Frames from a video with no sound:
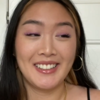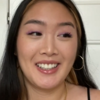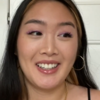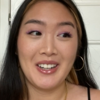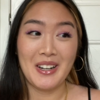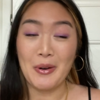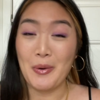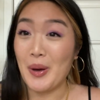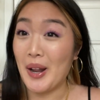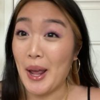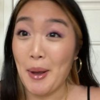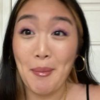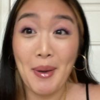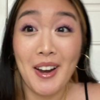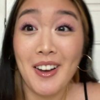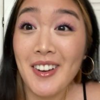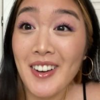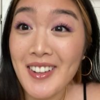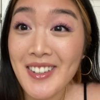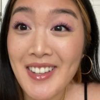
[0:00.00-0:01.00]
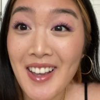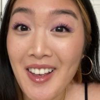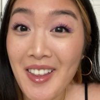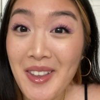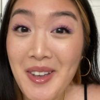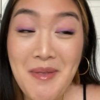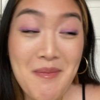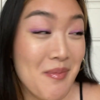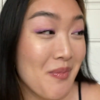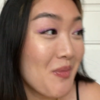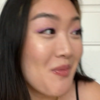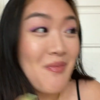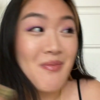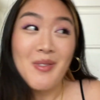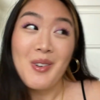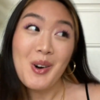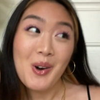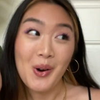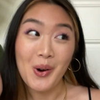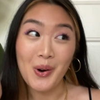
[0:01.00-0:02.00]
when am I gonna tell them?
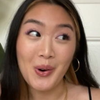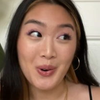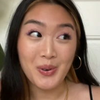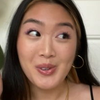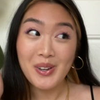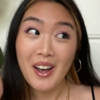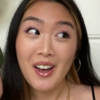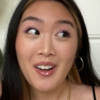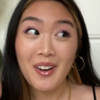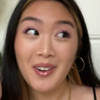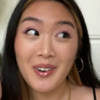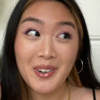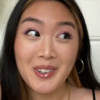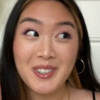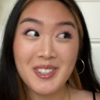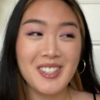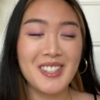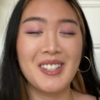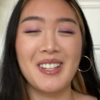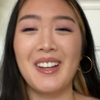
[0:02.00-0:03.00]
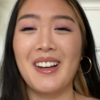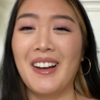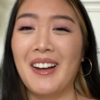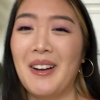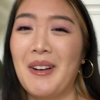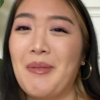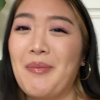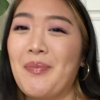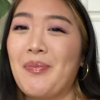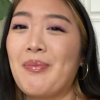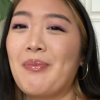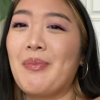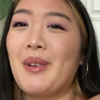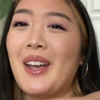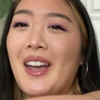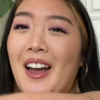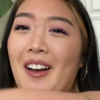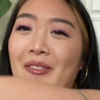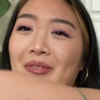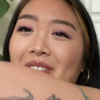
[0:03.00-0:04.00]
Who knows? But
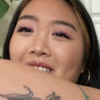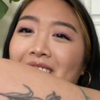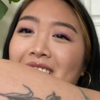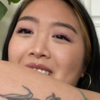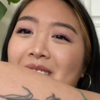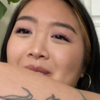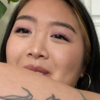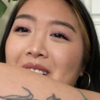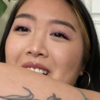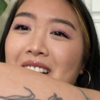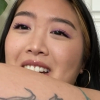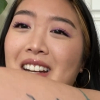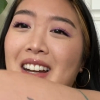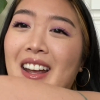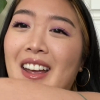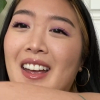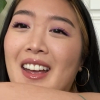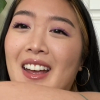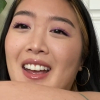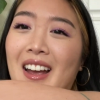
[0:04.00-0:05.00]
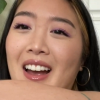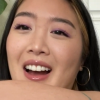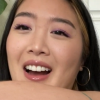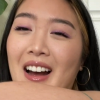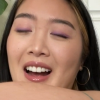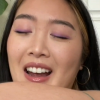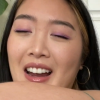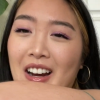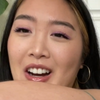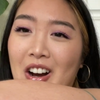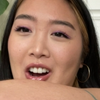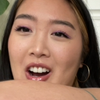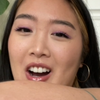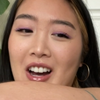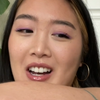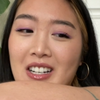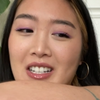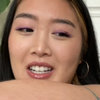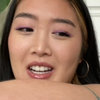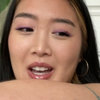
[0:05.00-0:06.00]
yeah, this one I
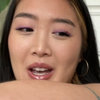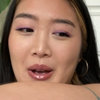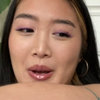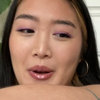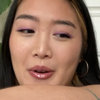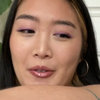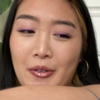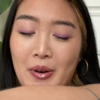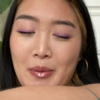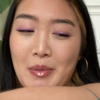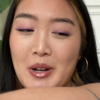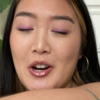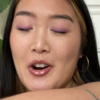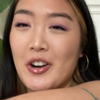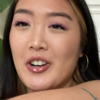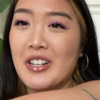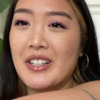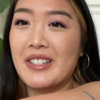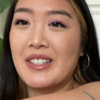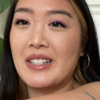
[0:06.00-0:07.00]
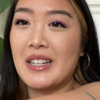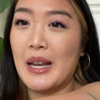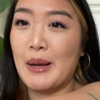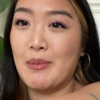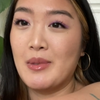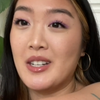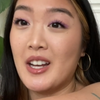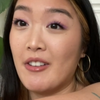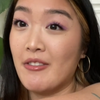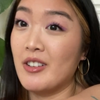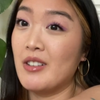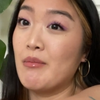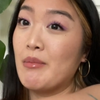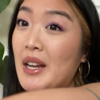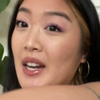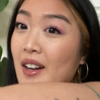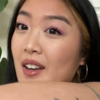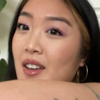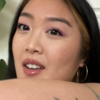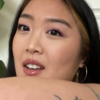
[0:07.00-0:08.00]
got from an artist named Devin
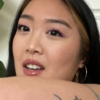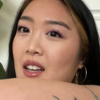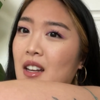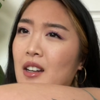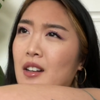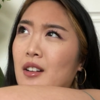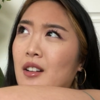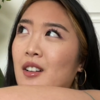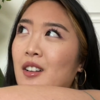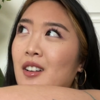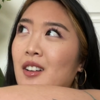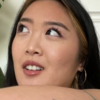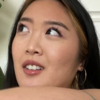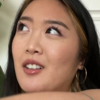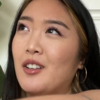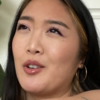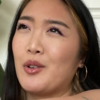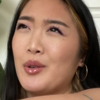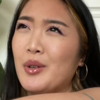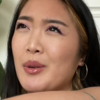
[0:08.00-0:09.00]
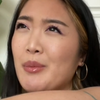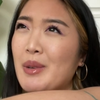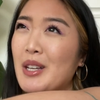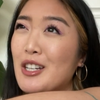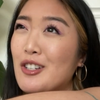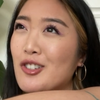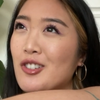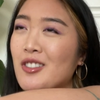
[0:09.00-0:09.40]
Mina in Laguna Beach.